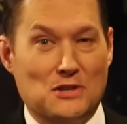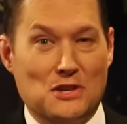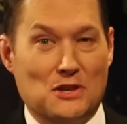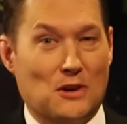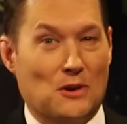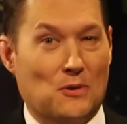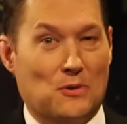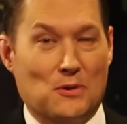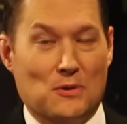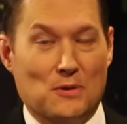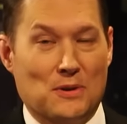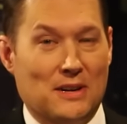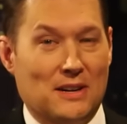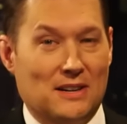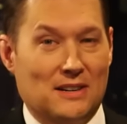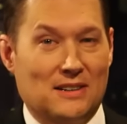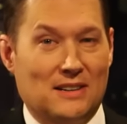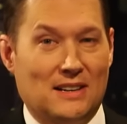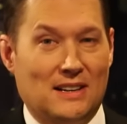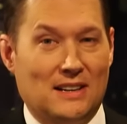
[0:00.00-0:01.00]
to go through
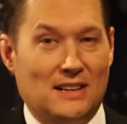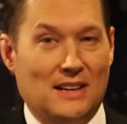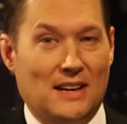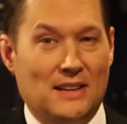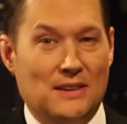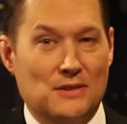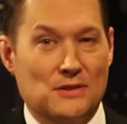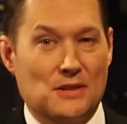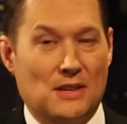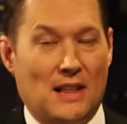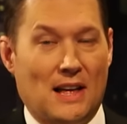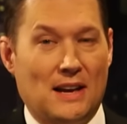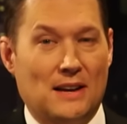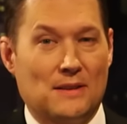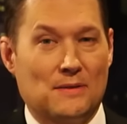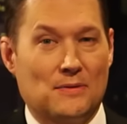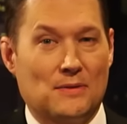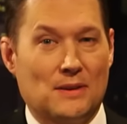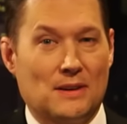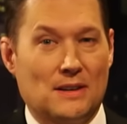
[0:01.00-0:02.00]
here. And there's a lot
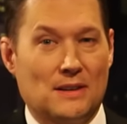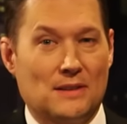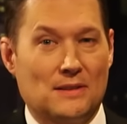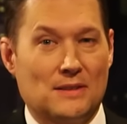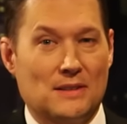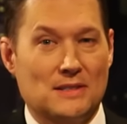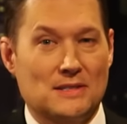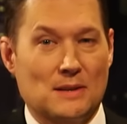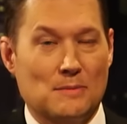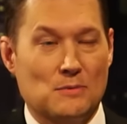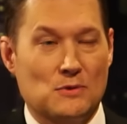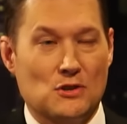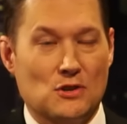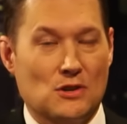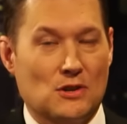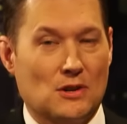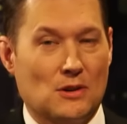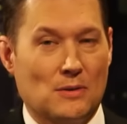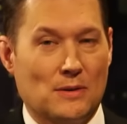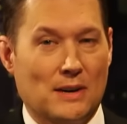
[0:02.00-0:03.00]
of this, I'm
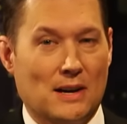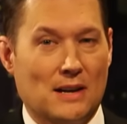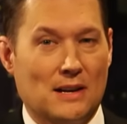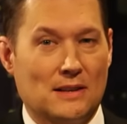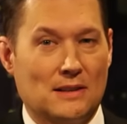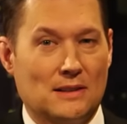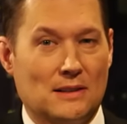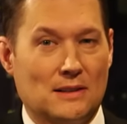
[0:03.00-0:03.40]
sure, going on.